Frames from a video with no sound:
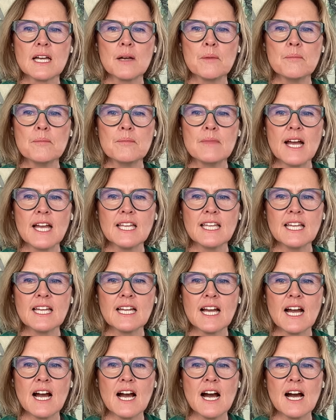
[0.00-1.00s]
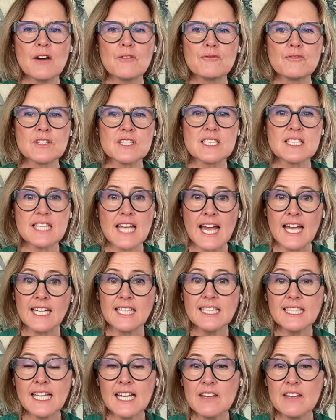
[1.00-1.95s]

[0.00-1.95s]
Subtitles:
making art for sale,